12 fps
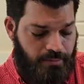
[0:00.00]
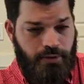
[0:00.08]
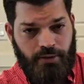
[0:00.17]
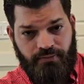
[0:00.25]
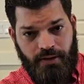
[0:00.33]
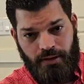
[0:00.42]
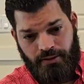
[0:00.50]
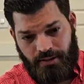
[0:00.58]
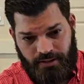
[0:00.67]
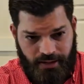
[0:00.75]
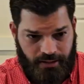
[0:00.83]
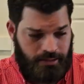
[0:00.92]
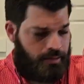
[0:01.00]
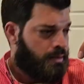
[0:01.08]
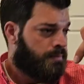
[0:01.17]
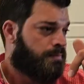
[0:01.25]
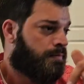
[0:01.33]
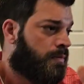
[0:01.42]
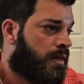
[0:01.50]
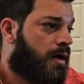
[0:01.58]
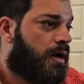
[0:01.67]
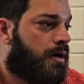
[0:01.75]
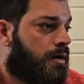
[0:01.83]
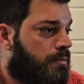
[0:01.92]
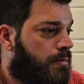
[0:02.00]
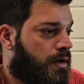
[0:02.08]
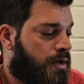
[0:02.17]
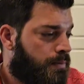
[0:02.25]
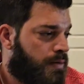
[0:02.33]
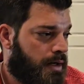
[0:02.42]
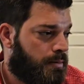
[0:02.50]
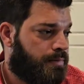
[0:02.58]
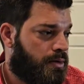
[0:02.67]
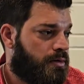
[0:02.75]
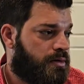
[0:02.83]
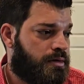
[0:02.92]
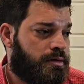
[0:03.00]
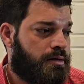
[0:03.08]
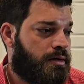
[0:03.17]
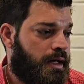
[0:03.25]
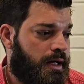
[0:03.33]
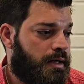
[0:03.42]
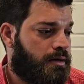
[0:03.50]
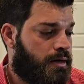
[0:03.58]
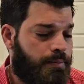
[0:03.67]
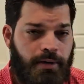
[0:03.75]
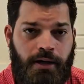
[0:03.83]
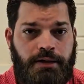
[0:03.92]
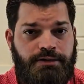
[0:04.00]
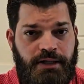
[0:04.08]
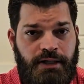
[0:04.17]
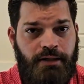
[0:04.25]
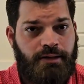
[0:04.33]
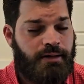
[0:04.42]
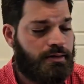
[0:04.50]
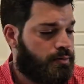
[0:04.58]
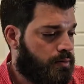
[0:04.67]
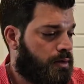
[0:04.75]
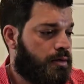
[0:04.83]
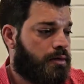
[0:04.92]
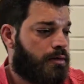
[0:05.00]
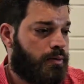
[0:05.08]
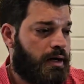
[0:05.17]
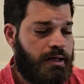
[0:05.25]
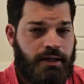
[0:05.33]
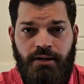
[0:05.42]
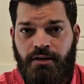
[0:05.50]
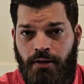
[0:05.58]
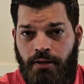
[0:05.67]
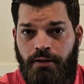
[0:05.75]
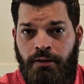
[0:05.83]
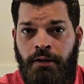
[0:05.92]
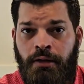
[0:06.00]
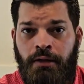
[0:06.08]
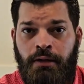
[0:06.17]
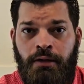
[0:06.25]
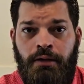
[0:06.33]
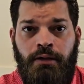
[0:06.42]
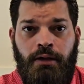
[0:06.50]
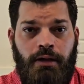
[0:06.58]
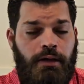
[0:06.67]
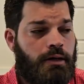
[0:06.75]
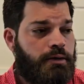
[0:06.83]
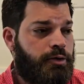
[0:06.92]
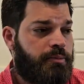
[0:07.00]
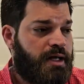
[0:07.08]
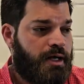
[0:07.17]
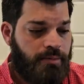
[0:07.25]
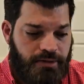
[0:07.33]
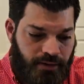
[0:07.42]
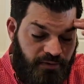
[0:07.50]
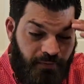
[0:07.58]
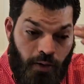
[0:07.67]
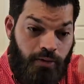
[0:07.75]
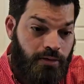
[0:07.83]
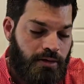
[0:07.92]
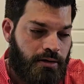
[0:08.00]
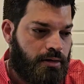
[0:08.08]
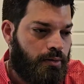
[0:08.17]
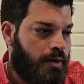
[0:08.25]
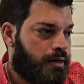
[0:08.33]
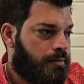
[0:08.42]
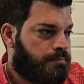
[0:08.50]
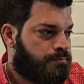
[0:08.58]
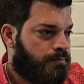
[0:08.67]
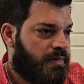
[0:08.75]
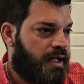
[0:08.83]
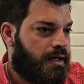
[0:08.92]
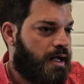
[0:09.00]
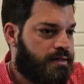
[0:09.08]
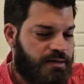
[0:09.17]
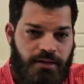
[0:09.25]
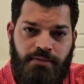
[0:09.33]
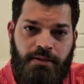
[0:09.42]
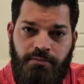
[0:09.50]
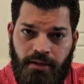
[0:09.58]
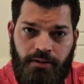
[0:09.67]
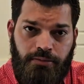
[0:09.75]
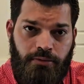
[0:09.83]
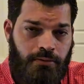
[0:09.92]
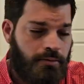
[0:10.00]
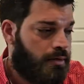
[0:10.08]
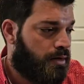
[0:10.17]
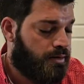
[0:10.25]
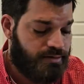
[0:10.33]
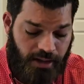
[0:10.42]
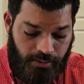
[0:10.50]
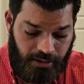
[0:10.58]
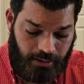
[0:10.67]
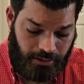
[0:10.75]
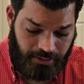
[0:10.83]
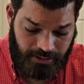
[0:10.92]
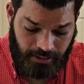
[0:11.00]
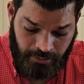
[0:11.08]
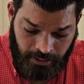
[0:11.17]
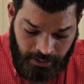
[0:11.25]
I'm doing a video on these next. A good pair of boots and good pair of jeans is a really good way to get started, to being able to just focus on your work and not just be miserable on the job site all the time.